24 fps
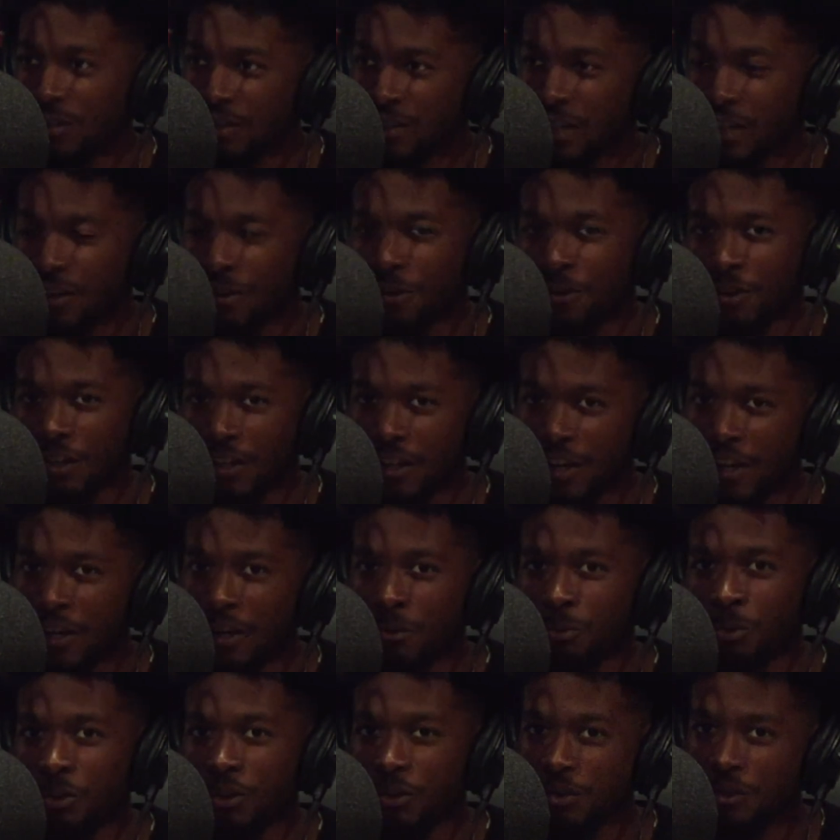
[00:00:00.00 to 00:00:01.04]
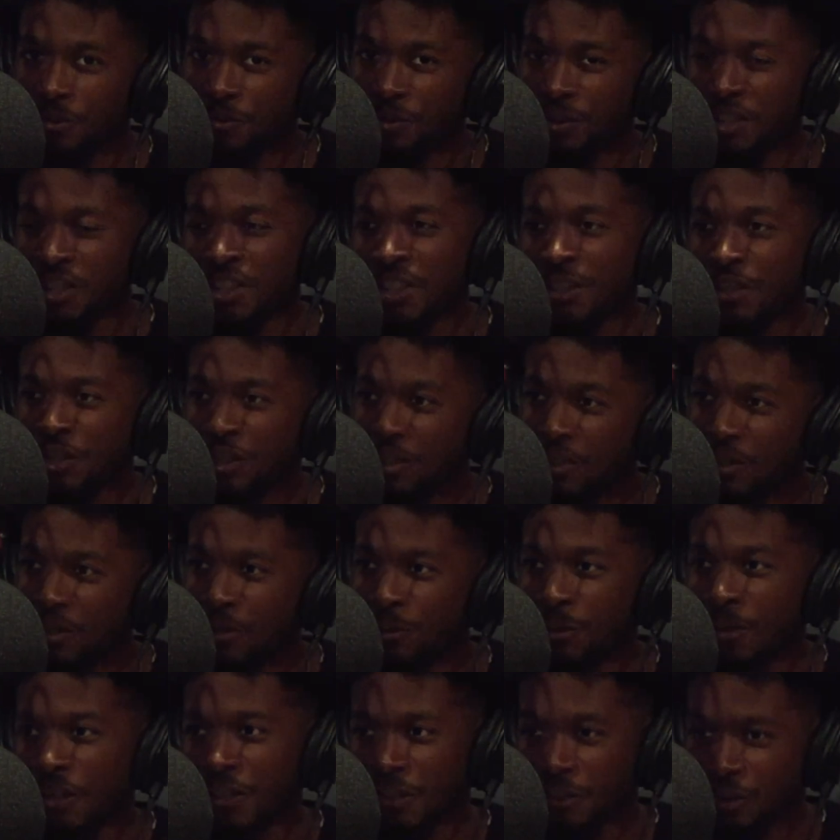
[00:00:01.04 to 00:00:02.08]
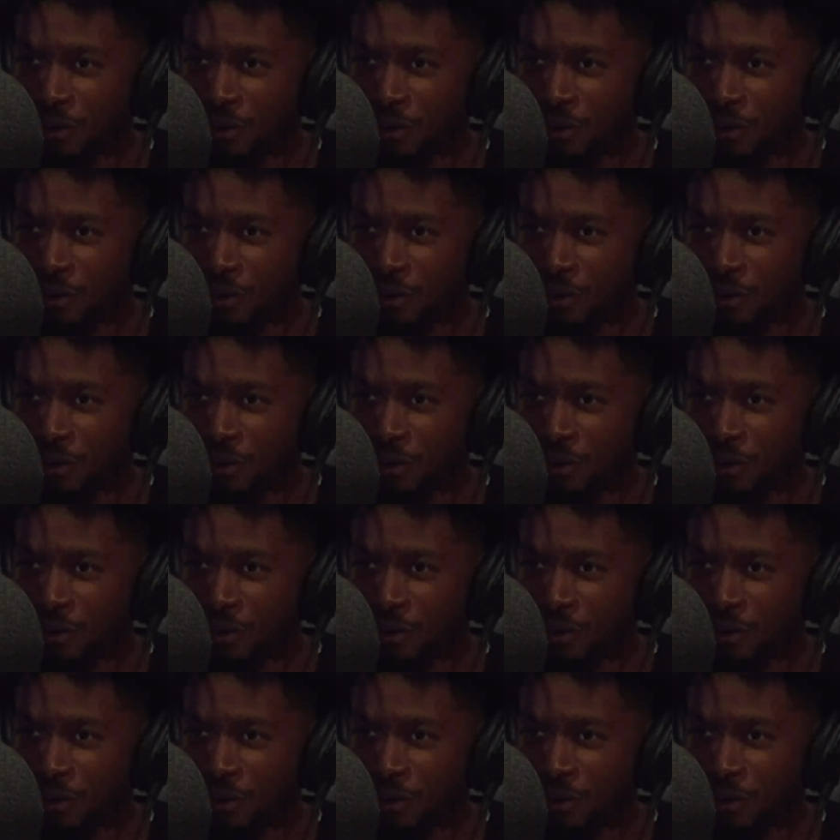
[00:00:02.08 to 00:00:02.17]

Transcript: It's like, okay, how you wanna fix your shit up now?